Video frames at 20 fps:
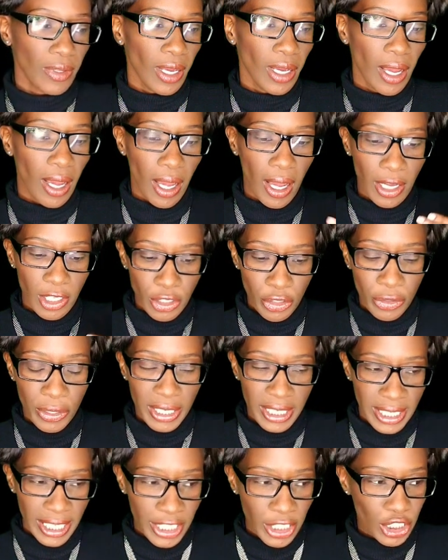Uh, you're a
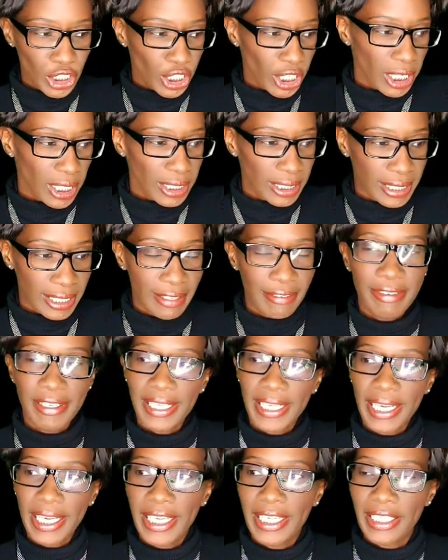ninja
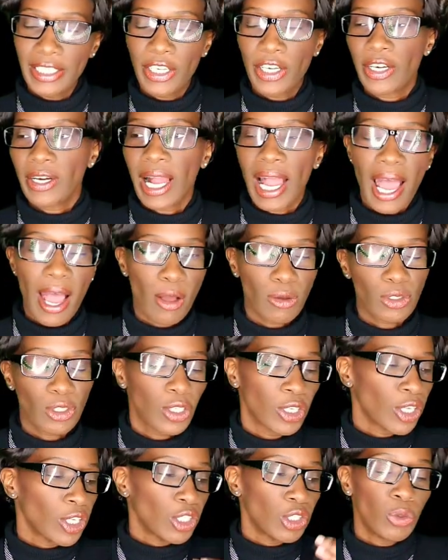living in her house.
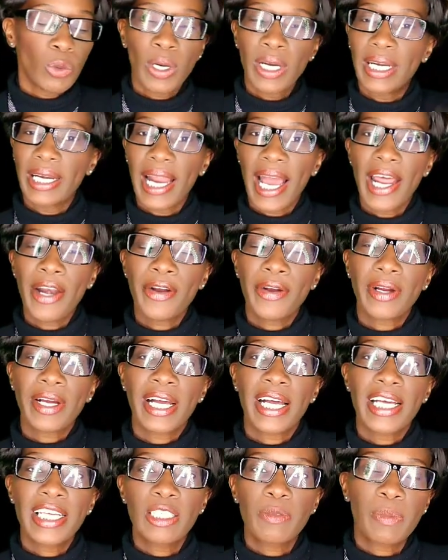You are not her
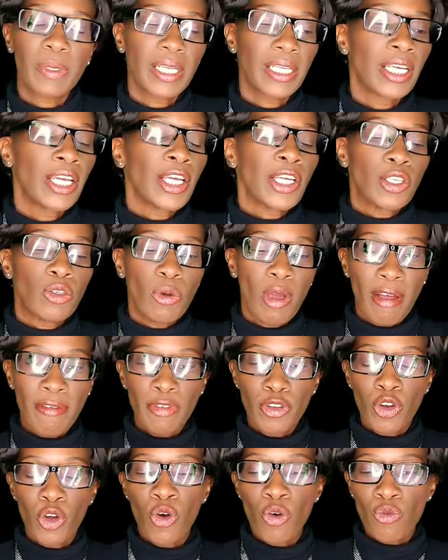husband. You have
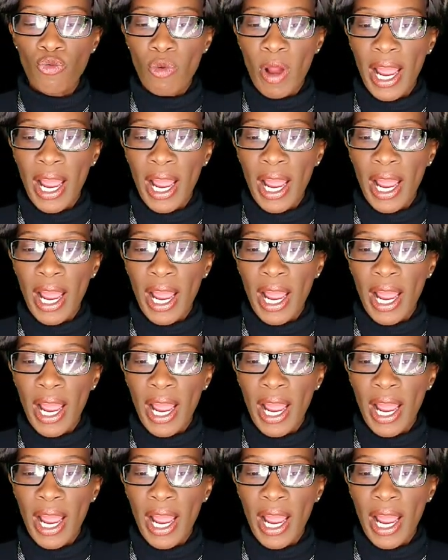no